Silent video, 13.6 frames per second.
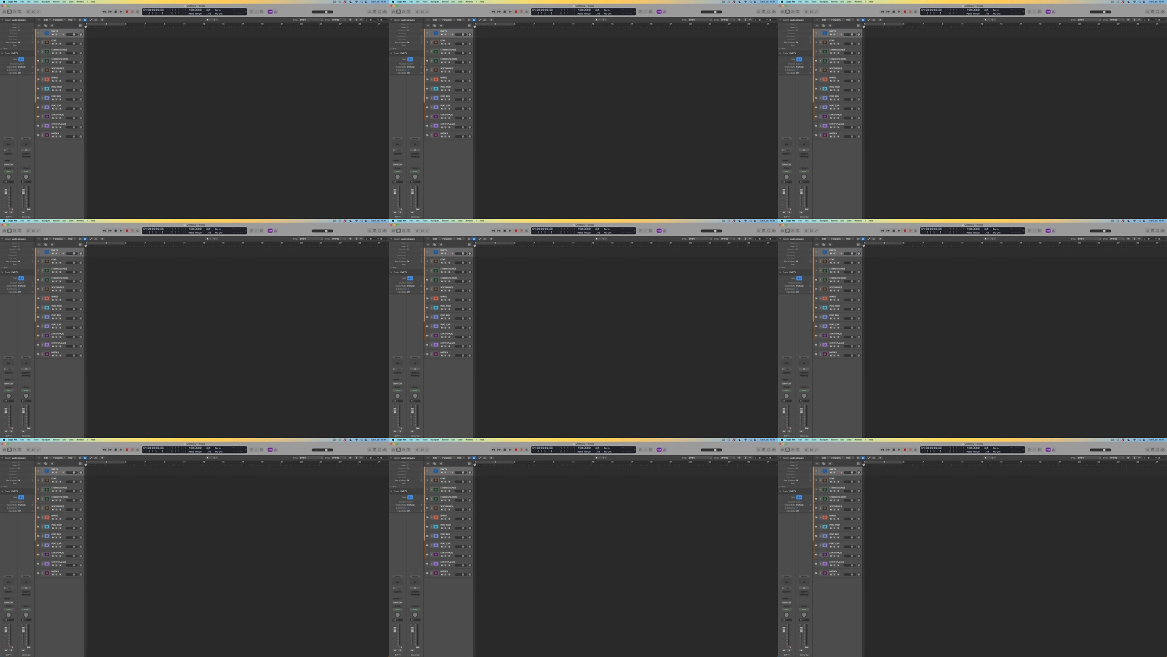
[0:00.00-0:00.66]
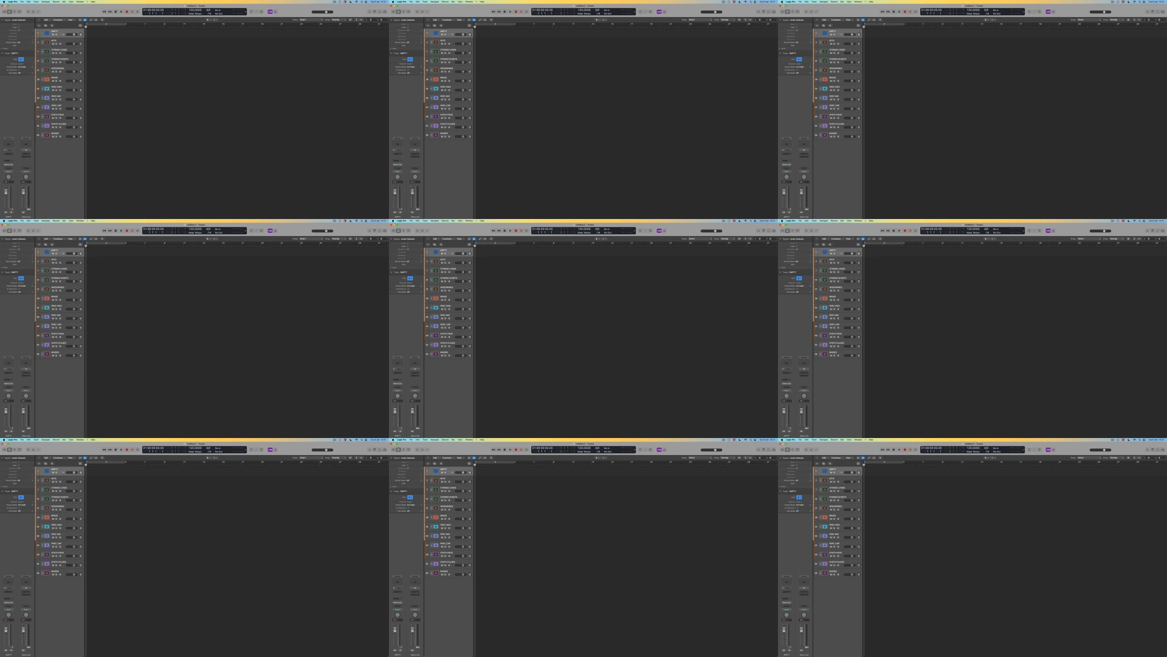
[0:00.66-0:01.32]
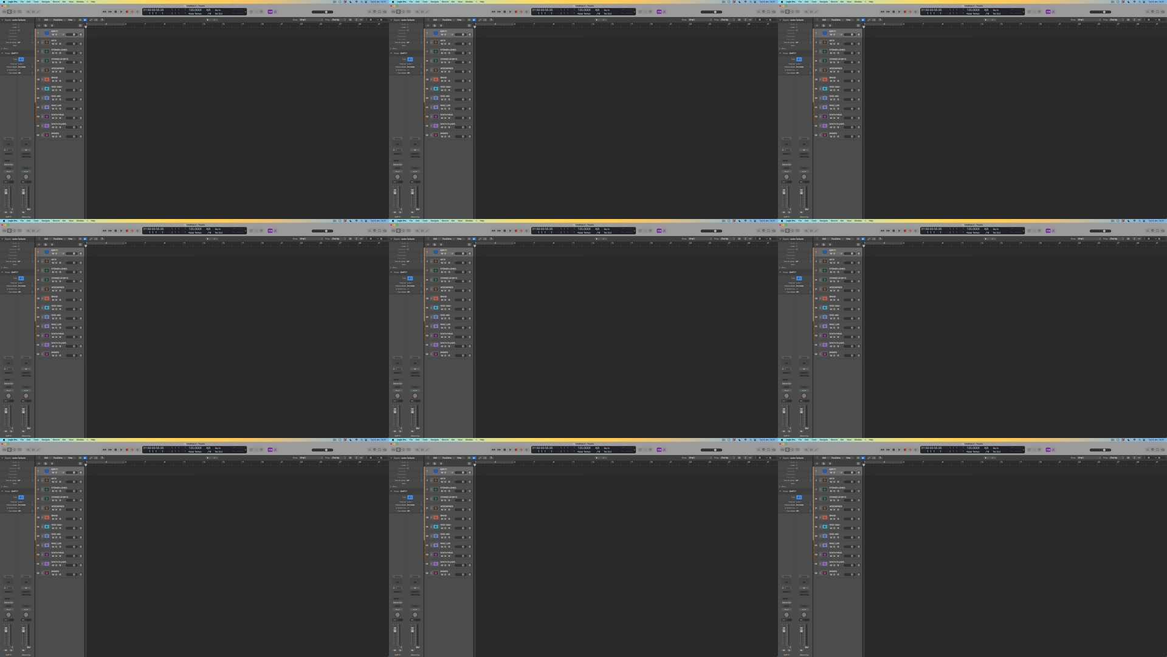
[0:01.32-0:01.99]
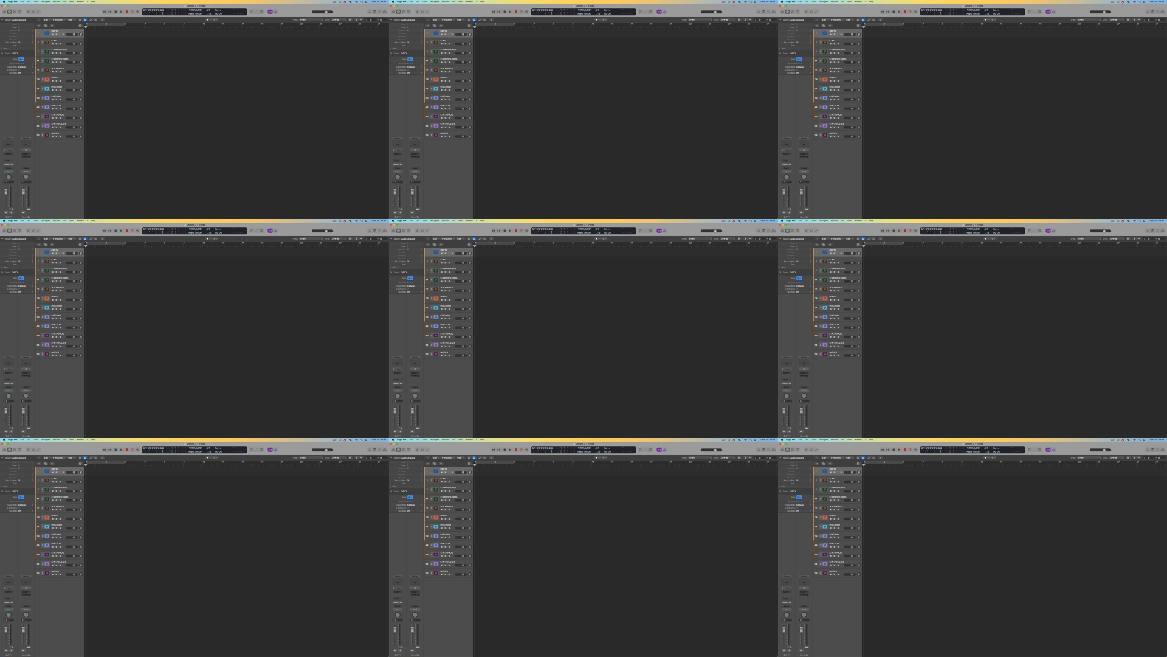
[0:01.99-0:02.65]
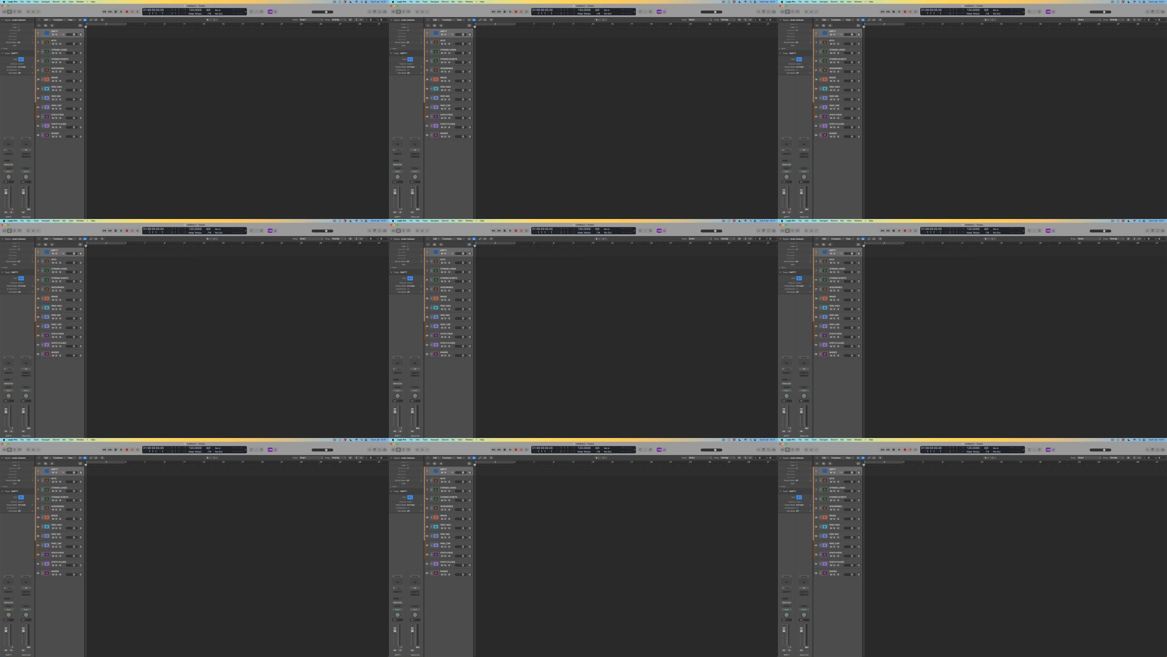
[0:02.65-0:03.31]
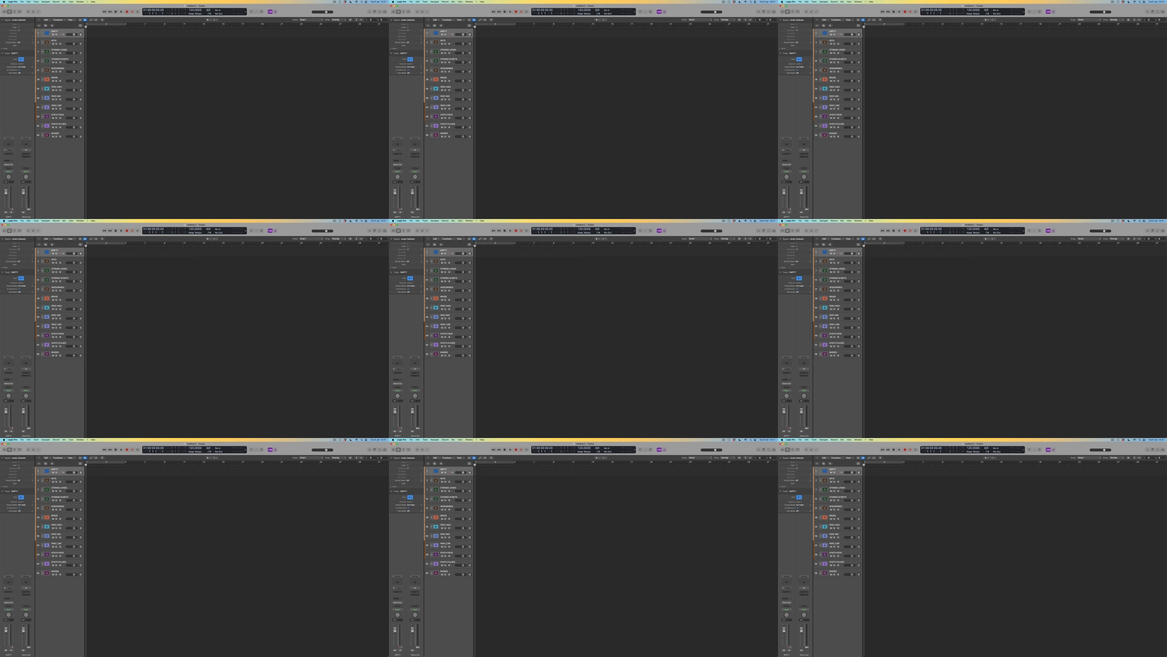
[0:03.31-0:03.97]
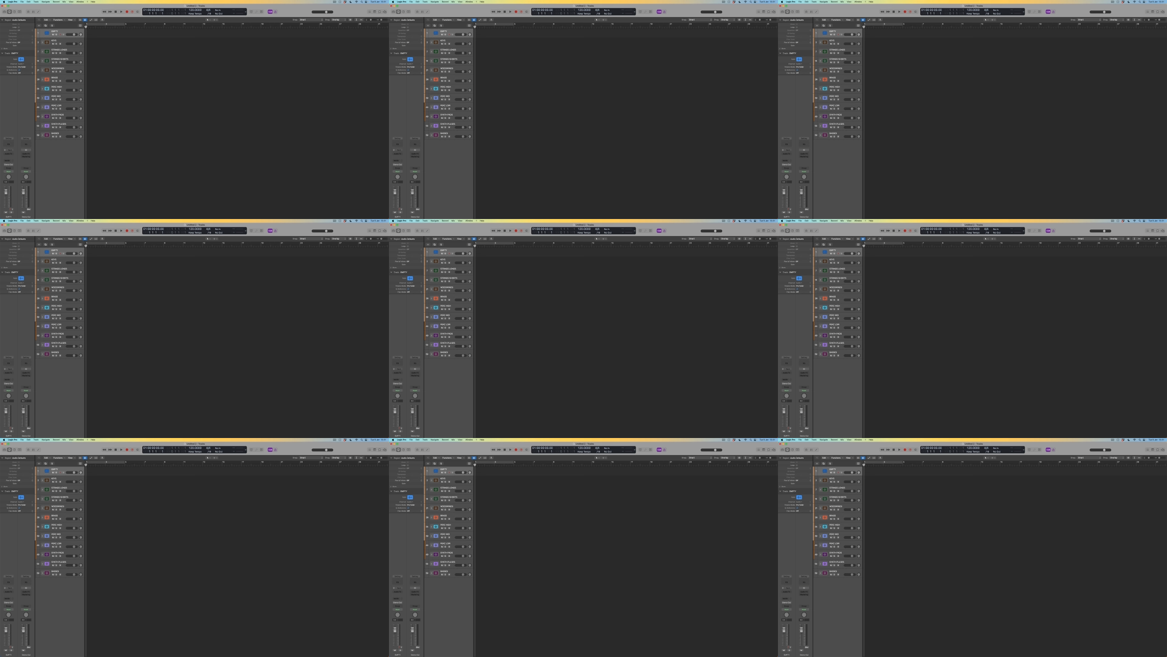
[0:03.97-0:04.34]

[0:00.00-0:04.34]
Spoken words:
No face is visible, so there are no lips to read.